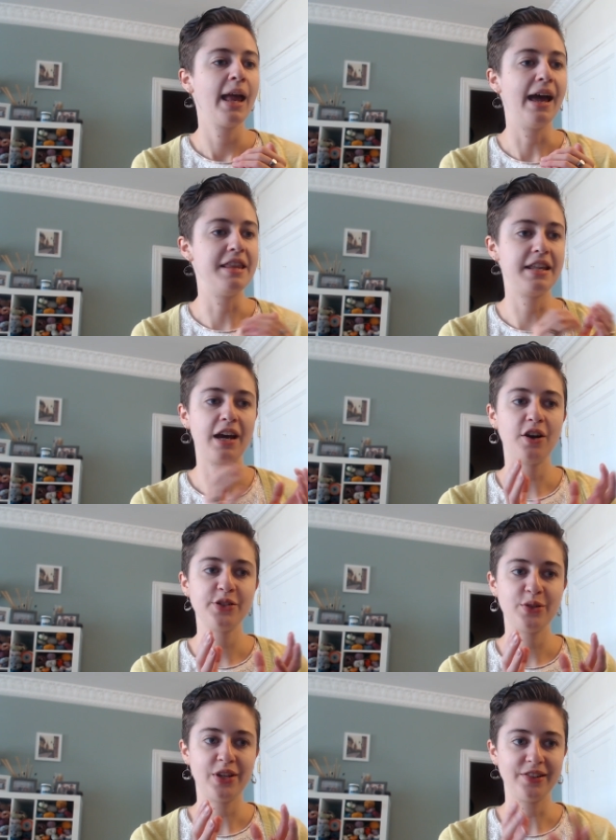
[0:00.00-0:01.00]
And then they
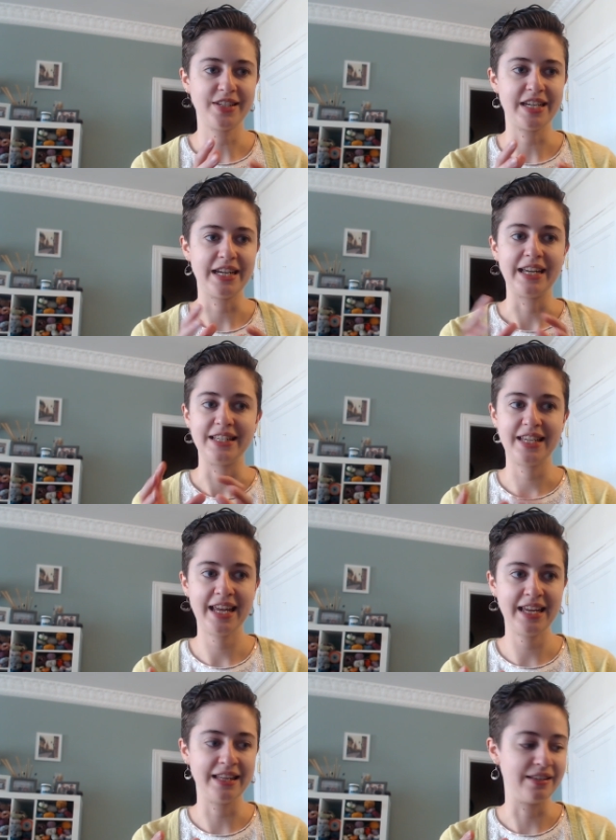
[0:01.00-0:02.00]
also sell tea in
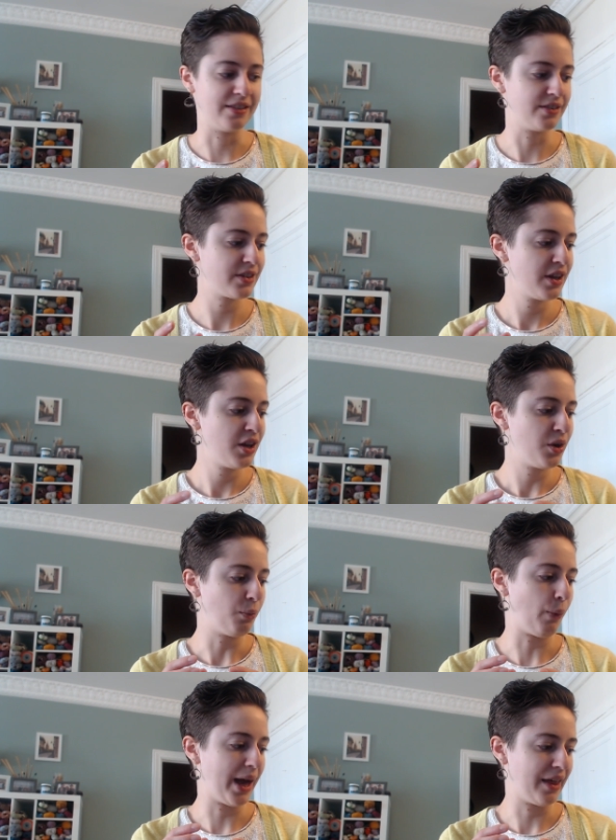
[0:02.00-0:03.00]
tins
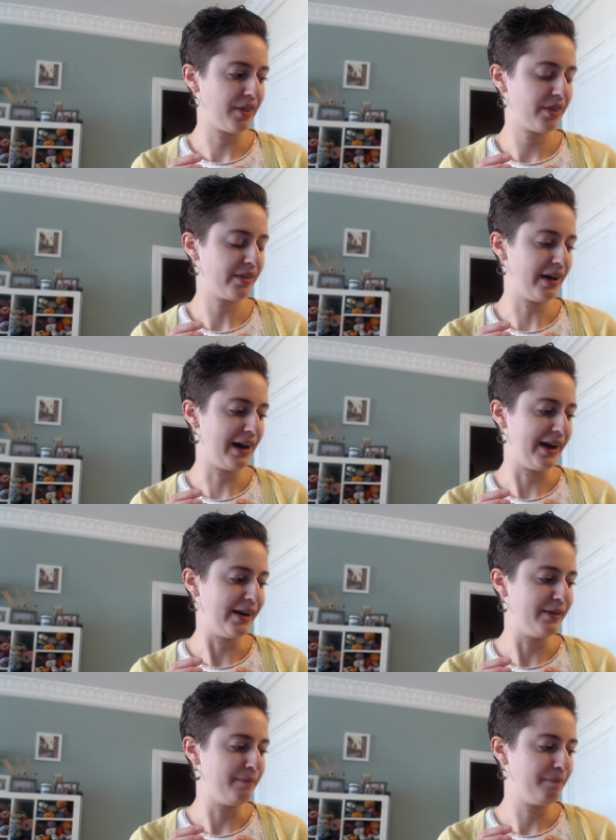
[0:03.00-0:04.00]
with.
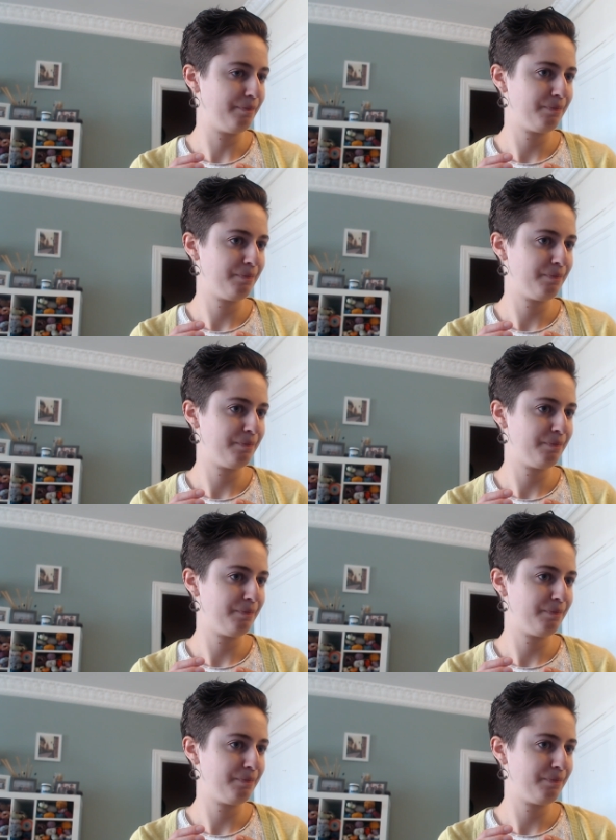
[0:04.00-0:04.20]
Um,